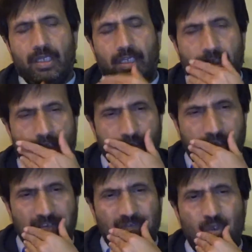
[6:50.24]
and uh,
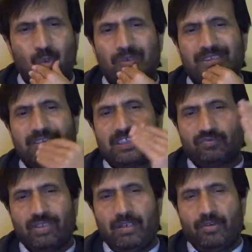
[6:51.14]
if you notice the
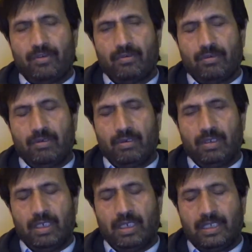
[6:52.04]
swelling,
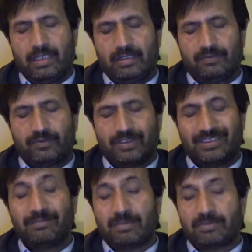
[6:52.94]
uh, like the
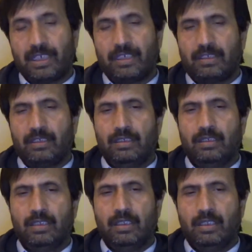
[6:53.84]
symptoms like uh,
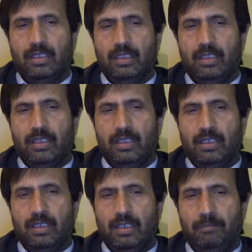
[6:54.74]

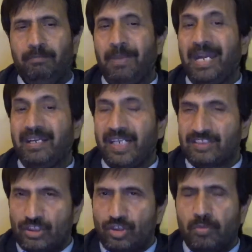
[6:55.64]
bad
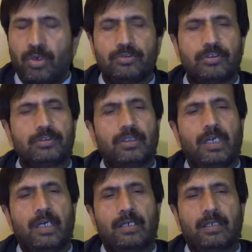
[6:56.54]
taste in your mouth
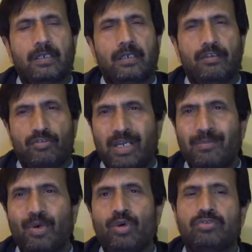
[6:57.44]
or dry
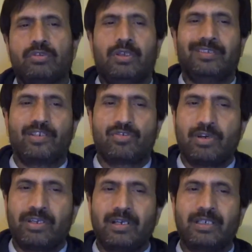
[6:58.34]
mouth or the
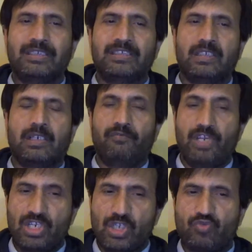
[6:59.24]
dry eyes or
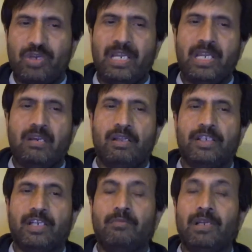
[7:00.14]
facial swelling or
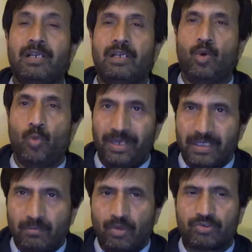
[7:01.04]
the trouble
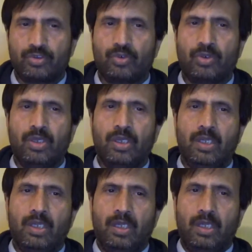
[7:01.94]
opening the mouth, you
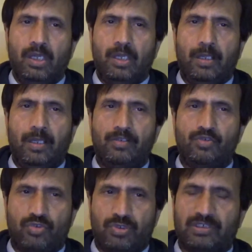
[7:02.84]
know, you
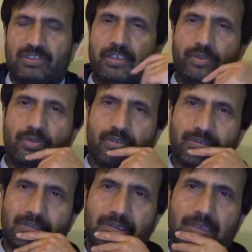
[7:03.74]
should consult your doctor